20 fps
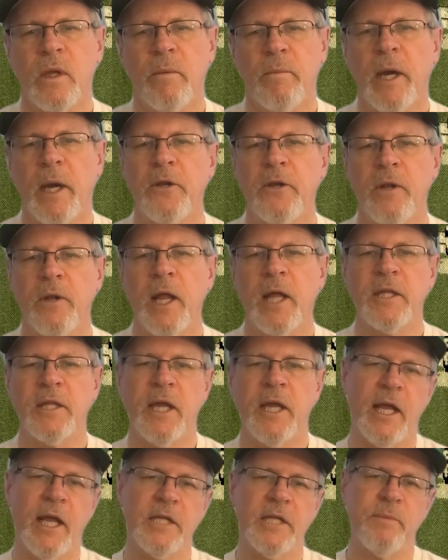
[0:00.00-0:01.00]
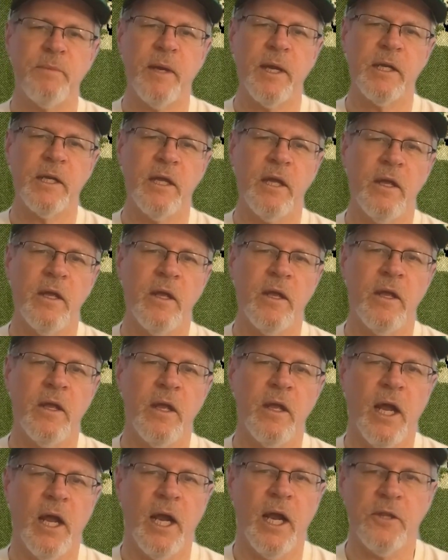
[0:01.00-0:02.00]
But I do like that aspect.
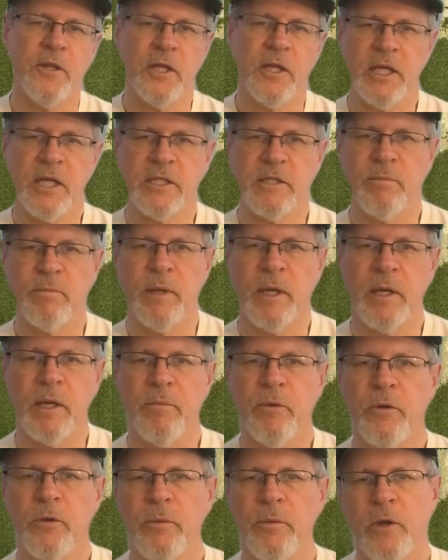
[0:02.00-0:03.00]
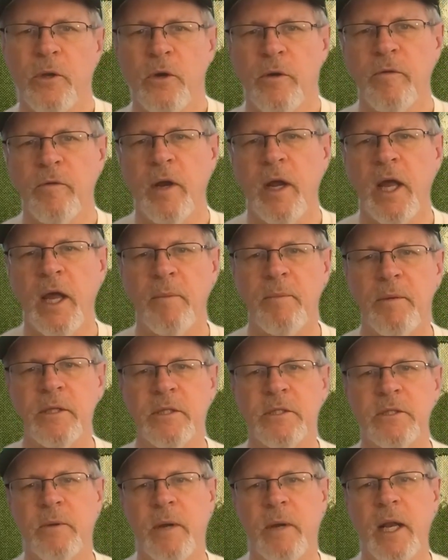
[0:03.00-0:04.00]
And I think that's a big improvement over Apba
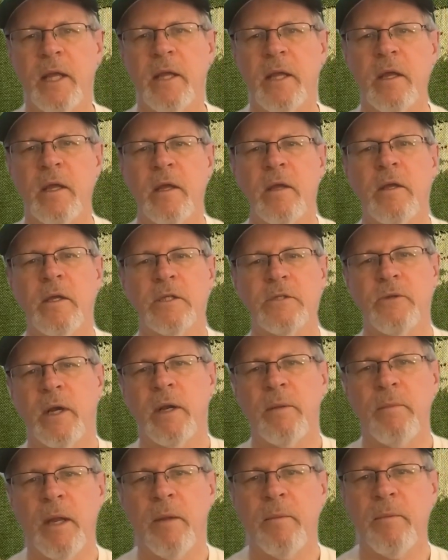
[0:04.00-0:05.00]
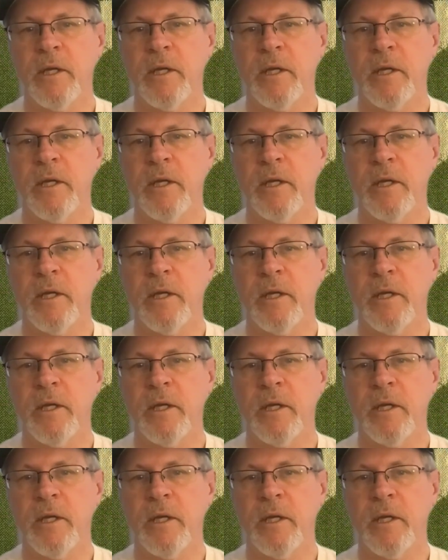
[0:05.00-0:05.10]
and Stratomatic,